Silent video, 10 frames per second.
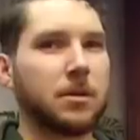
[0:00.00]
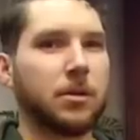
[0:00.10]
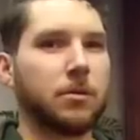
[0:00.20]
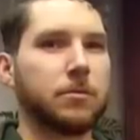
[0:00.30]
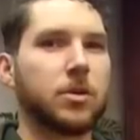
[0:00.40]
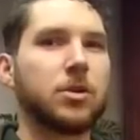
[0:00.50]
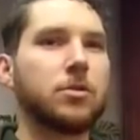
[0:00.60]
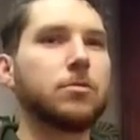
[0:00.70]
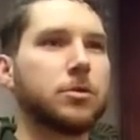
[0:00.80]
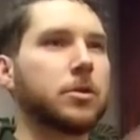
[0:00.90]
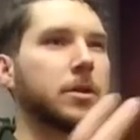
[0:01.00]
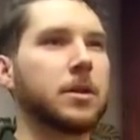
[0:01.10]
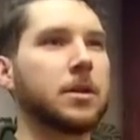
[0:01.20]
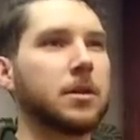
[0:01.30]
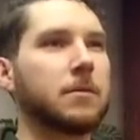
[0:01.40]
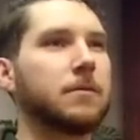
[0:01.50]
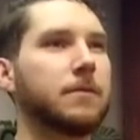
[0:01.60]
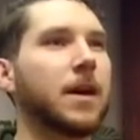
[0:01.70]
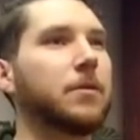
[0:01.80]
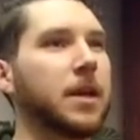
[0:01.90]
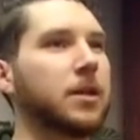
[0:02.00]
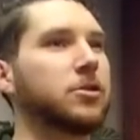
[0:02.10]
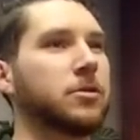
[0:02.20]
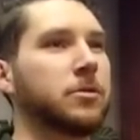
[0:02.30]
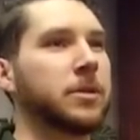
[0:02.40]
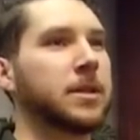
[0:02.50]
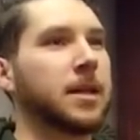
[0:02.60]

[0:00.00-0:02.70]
you know, hugely foundational in